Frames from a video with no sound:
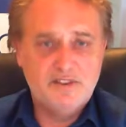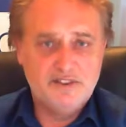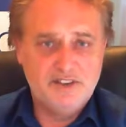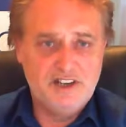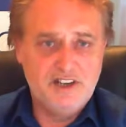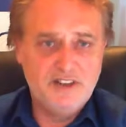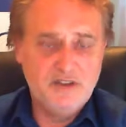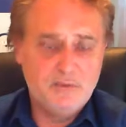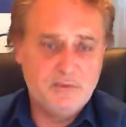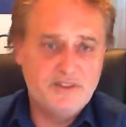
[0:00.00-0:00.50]

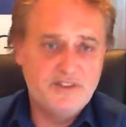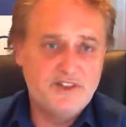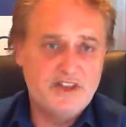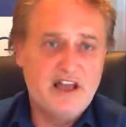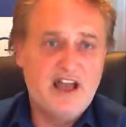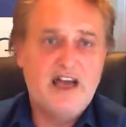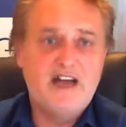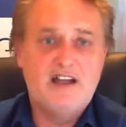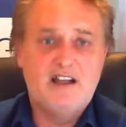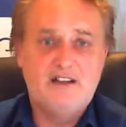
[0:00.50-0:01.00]
together with
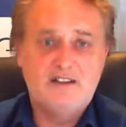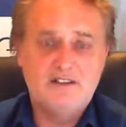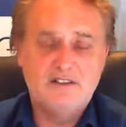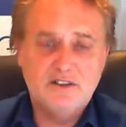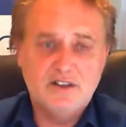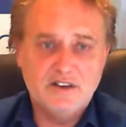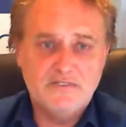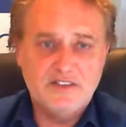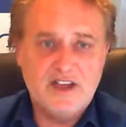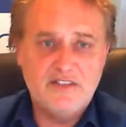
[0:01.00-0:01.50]
a
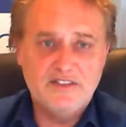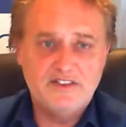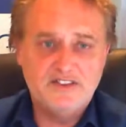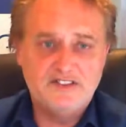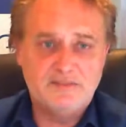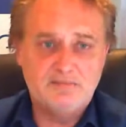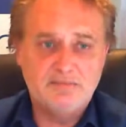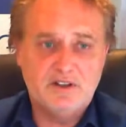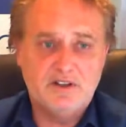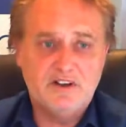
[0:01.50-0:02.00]
lot of other
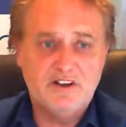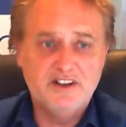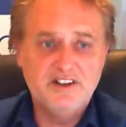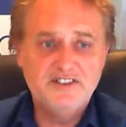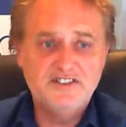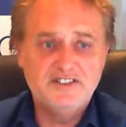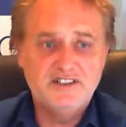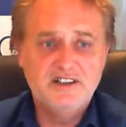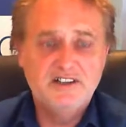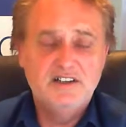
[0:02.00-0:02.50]

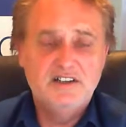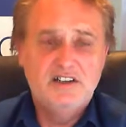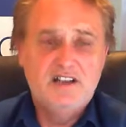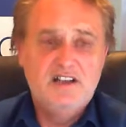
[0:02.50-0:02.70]
suppliers.